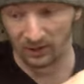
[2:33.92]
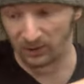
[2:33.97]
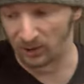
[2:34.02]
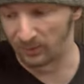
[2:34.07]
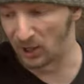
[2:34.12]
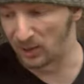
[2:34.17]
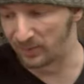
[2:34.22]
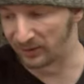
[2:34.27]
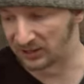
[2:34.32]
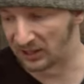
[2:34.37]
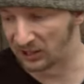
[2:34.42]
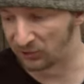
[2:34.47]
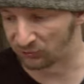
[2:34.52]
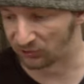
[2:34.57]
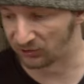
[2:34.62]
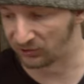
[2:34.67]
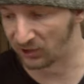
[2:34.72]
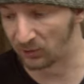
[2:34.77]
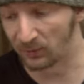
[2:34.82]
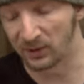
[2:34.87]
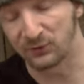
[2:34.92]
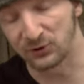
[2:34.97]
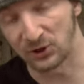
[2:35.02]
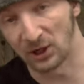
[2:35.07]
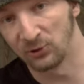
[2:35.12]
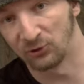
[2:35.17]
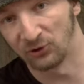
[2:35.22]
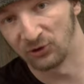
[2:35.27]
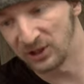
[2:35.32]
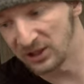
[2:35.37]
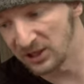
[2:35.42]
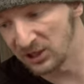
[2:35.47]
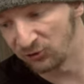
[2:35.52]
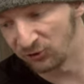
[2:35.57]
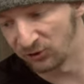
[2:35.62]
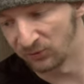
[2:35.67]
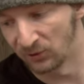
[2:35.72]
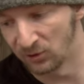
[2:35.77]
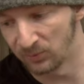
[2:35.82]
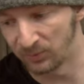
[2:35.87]
an immobilizer. Now we've chosen the
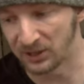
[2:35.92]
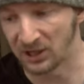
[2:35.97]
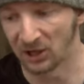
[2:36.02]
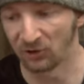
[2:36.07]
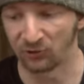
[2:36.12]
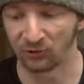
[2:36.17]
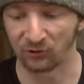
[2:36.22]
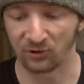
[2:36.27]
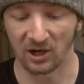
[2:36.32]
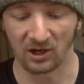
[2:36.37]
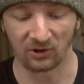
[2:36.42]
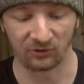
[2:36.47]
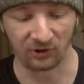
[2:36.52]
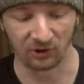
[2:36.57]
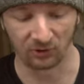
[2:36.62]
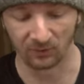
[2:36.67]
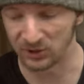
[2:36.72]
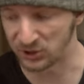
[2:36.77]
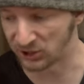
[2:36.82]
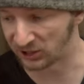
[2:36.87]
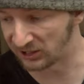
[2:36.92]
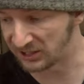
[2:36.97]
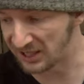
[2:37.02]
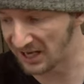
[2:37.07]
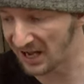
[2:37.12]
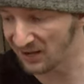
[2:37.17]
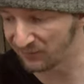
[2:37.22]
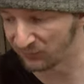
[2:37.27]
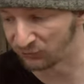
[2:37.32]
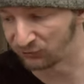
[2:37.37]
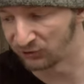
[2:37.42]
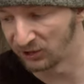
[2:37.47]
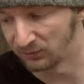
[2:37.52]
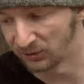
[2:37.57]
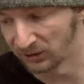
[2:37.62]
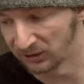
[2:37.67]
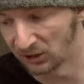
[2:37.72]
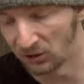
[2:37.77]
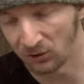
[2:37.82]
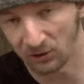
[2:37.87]
easy route because this car did originally have a
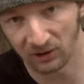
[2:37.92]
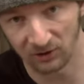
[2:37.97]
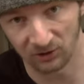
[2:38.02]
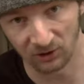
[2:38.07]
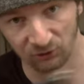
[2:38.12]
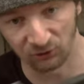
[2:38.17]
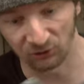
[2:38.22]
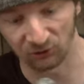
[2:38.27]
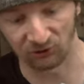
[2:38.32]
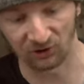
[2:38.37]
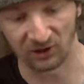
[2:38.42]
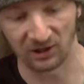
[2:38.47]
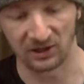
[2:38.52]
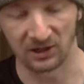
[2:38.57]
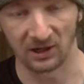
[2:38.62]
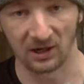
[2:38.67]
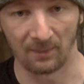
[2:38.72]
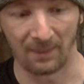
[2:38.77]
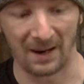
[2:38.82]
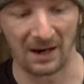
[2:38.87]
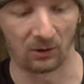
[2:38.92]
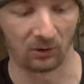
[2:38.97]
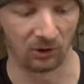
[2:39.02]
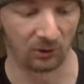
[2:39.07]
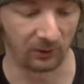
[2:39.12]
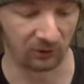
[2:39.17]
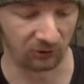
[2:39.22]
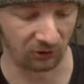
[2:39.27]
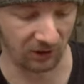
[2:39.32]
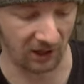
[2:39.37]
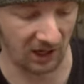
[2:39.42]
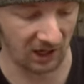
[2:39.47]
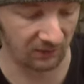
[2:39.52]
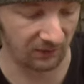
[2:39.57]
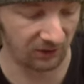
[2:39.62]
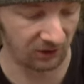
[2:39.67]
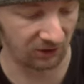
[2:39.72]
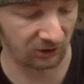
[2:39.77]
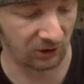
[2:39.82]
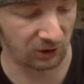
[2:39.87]
steering lock. This is the barrel that we took out of
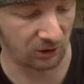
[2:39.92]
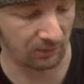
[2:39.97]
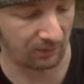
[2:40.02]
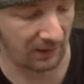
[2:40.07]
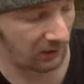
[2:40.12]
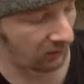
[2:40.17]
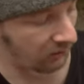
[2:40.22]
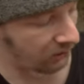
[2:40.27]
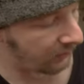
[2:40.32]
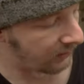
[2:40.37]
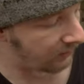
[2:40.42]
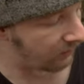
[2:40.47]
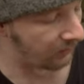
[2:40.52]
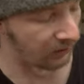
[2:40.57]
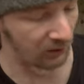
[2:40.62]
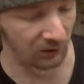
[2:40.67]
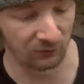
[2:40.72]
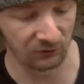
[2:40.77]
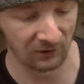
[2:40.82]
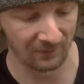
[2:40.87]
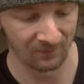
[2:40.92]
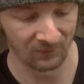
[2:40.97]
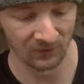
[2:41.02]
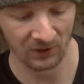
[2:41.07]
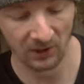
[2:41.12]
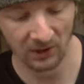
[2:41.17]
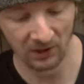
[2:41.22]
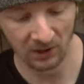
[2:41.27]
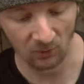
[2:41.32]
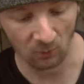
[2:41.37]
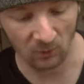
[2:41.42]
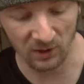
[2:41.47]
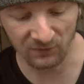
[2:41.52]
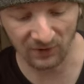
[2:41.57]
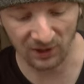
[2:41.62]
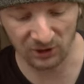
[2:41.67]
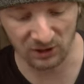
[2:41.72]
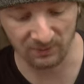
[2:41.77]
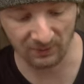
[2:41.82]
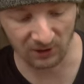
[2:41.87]
it, the ignition barrel that we removed. We've
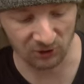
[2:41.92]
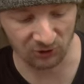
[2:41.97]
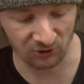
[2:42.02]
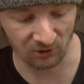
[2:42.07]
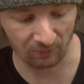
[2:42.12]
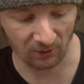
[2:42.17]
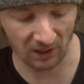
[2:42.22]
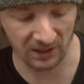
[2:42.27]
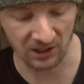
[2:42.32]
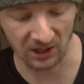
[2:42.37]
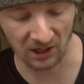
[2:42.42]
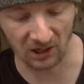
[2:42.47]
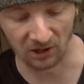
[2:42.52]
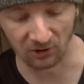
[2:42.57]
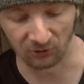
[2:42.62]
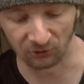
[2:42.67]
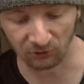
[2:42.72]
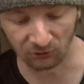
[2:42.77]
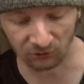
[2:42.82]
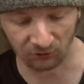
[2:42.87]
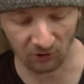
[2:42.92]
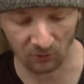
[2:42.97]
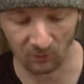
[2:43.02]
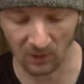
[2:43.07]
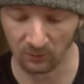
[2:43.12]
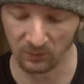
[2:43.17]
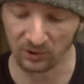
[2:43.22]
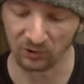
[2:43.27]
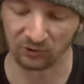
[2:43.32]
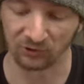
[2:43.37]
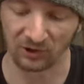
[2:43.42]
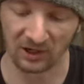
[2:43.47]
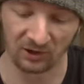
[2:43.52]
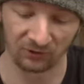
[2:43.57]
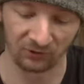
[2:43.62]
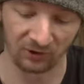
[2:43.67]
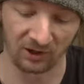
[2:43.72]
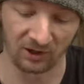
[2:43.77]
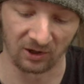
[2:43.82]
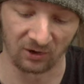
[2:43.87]
actually managed to brake ours. So when we
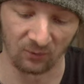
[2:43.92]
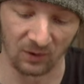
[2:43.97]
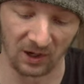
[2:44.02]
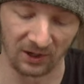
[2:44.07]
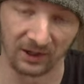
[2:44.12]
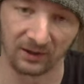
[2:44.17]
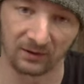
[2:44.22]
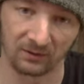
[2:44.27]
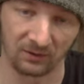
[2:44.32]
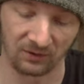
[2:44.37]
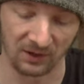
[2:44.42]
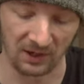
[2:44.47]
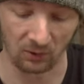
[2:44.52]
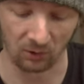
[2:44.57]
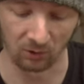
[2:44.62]
start it and run it, that